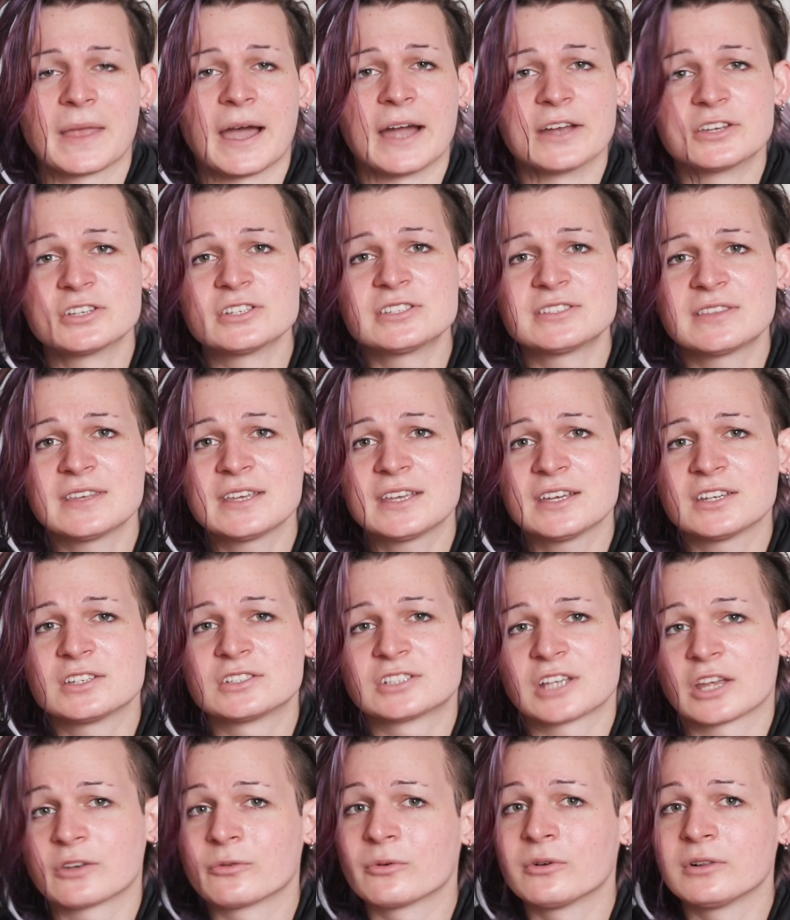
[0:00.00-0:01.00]
I just think in
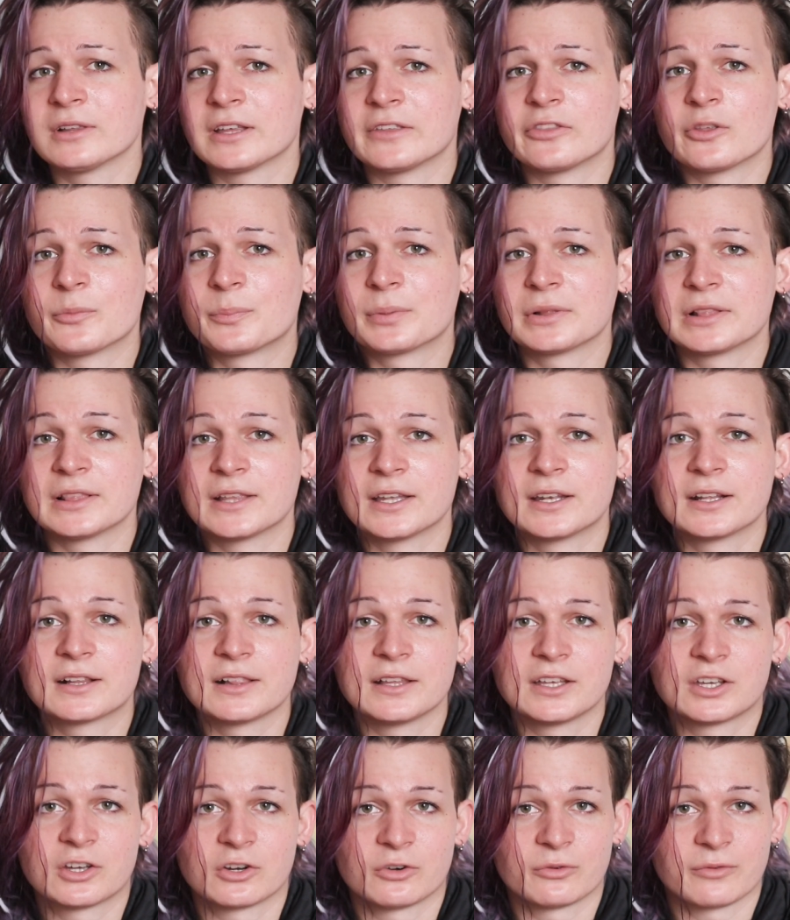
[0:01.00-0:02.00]
general, in the
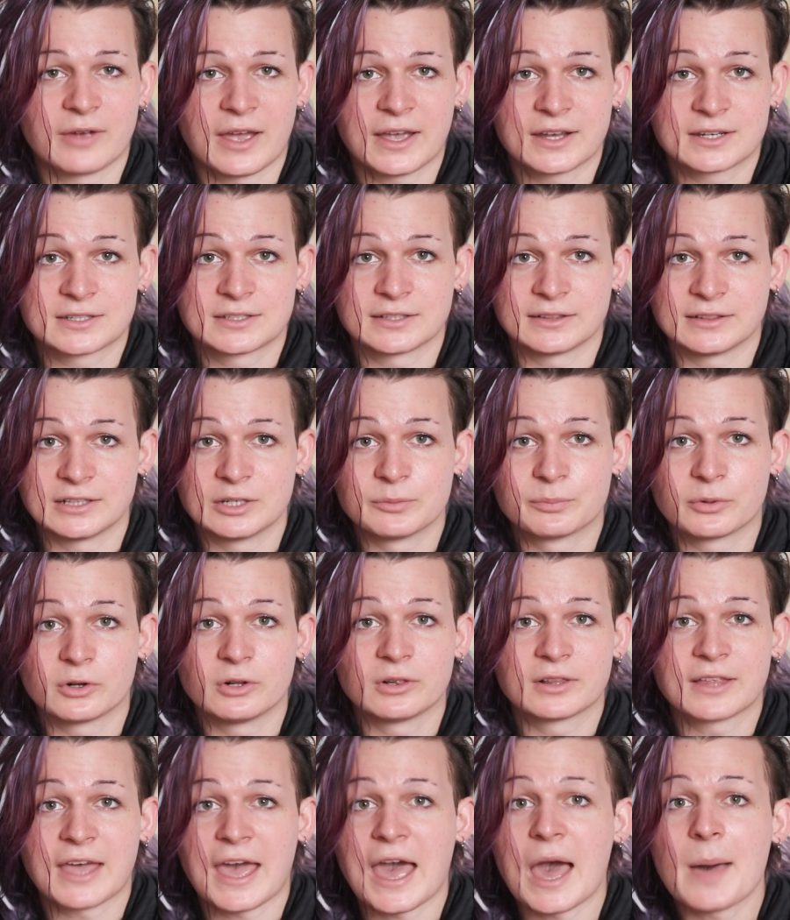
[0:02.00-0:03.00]
politically correct,
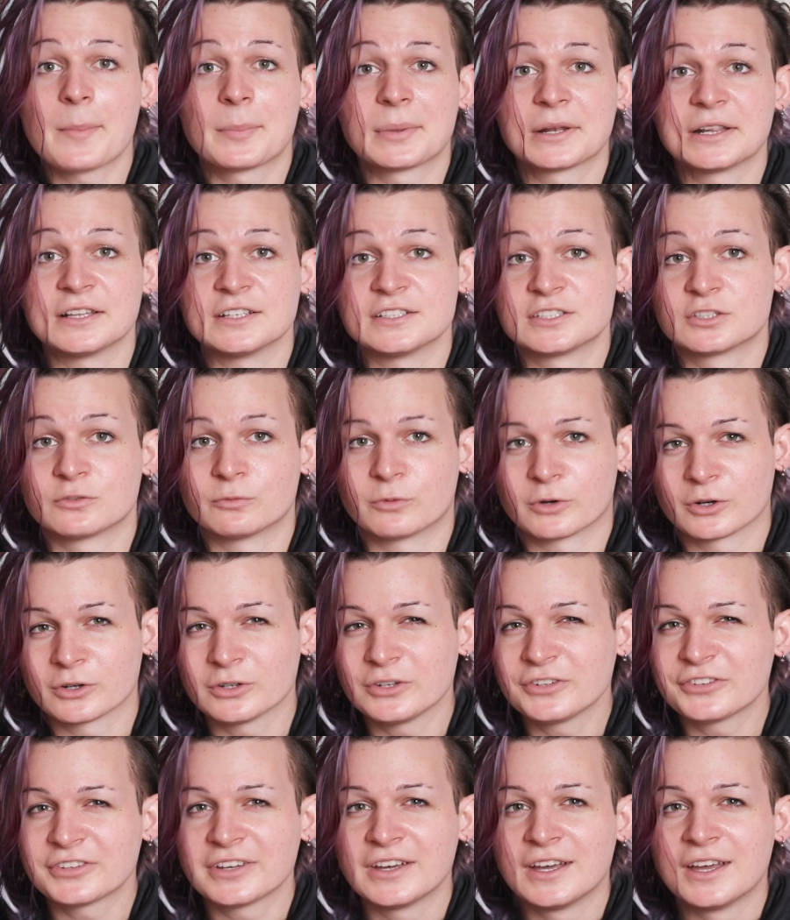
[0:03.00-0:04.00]
liberal, capitalist
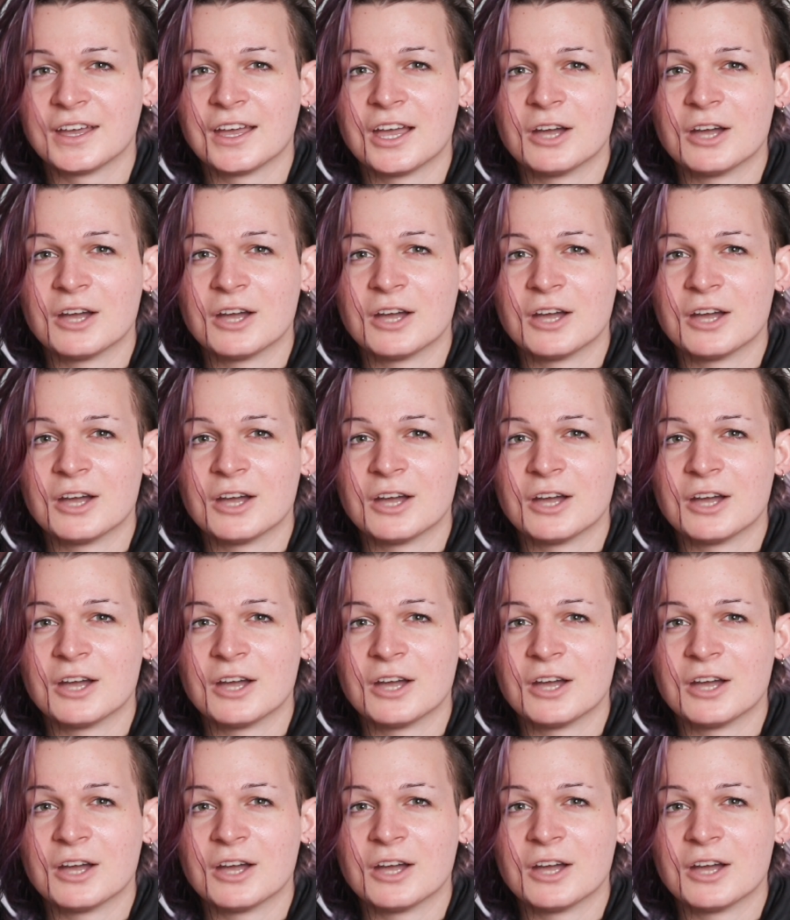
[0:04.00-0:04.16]
world,